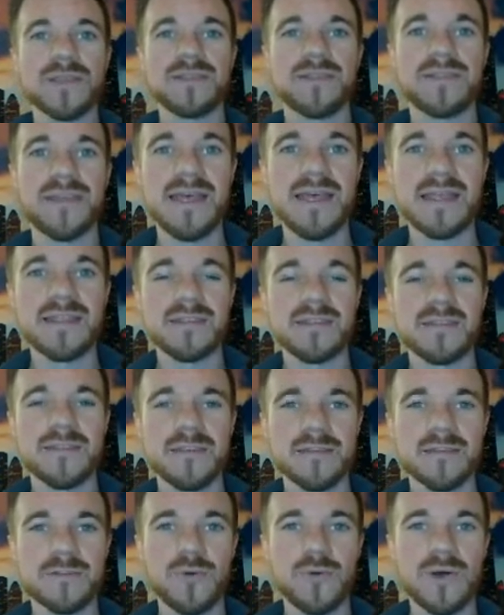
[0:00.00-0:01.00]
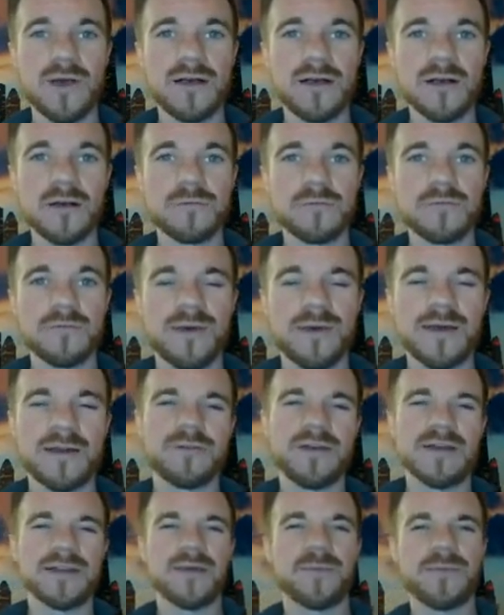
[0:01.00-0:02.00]
10 to 12. Matter
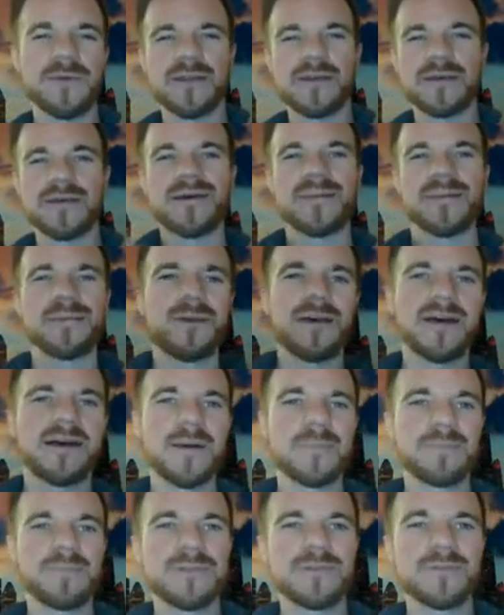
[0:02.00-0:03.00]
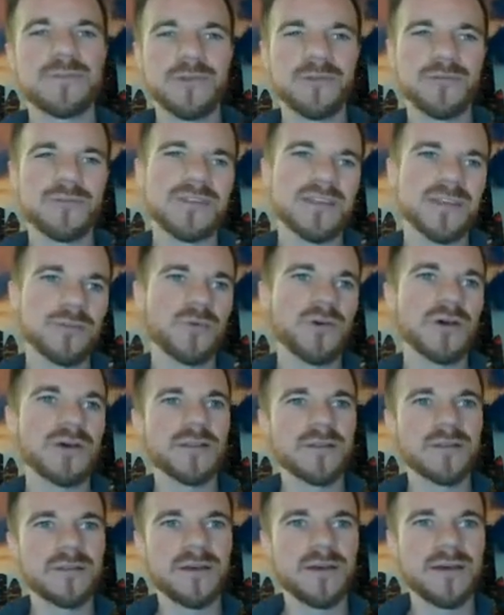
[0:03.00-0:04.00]
of fact, I'm gonna hop. You've seen
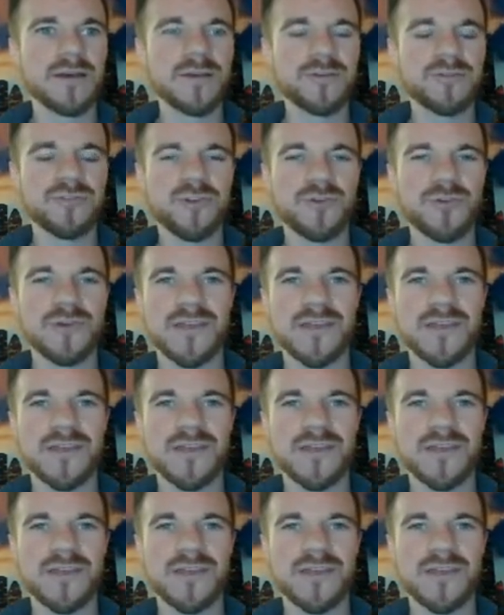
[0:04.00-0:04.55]
what showing